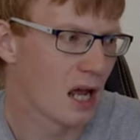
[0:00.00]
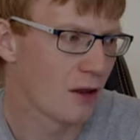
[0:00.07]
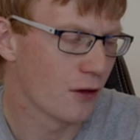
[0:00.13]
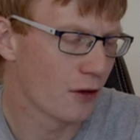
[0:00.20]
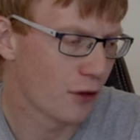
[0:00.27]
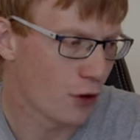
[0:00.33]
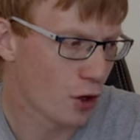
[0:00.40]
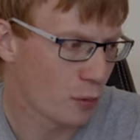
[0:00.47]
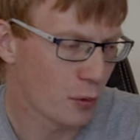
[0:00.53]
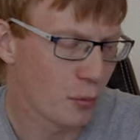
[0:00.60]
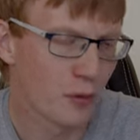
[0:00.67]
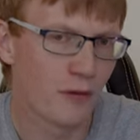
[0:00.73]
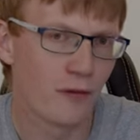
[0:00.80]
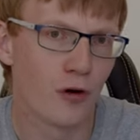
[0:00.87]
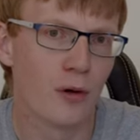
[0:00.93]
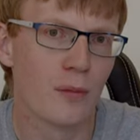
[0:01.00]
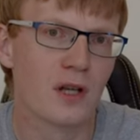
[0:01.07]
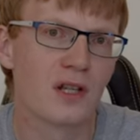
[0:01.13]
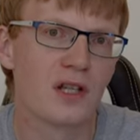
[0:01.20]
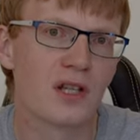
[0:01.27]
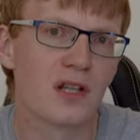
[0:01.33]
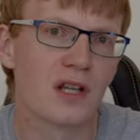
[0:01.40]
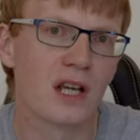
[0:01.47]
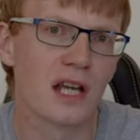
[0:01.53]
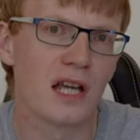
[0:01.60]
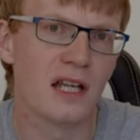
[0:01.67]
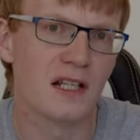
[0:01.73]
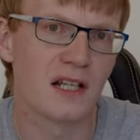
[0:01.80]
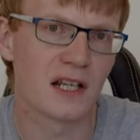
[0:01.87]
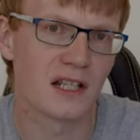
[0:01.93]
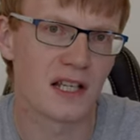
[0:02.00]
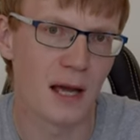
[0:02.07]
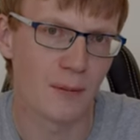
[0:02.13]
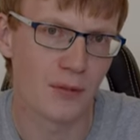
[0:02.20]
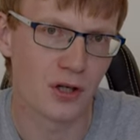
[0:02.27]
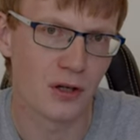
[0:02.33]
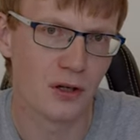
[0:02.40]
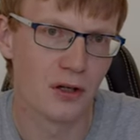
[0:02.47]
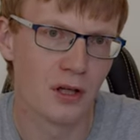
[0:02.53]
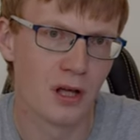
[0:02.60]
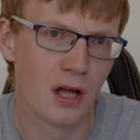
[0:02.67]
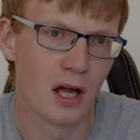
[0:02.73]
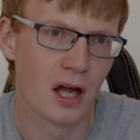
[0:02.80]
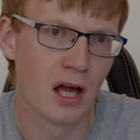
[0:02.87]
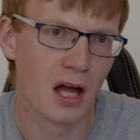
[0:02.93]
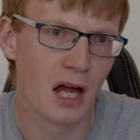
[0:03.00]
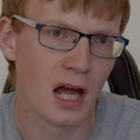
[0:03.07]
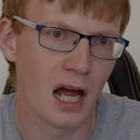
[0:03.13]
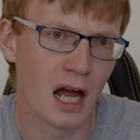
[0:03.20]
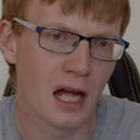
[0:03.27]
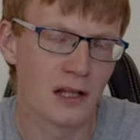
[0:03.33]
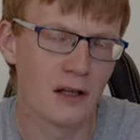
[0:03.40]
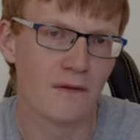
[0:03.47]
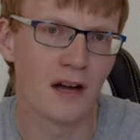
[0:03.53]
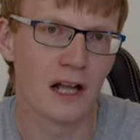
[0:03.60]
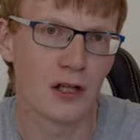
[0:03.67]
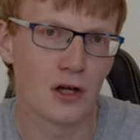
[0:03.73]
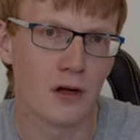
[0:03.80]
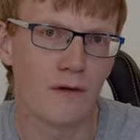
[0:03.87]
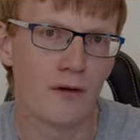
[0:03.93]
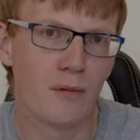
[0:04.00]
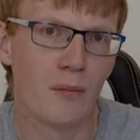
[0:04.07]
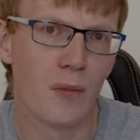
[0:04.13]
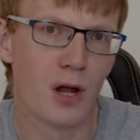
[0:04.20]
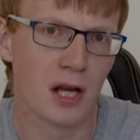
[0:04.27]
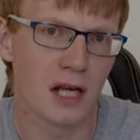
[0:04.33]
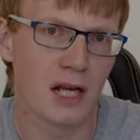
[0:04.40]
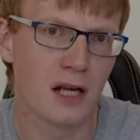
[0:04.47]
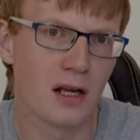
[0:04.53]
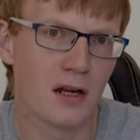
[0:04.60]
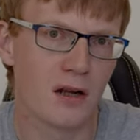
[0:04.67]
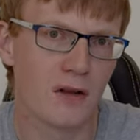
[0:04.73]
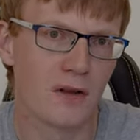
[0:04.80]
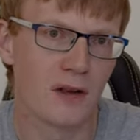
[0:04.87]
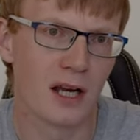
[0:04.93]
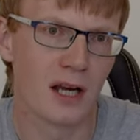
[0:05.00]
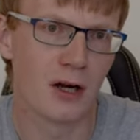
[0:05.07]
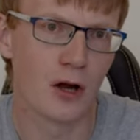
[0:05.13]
The thermal performance is exceptional, and the value for money that it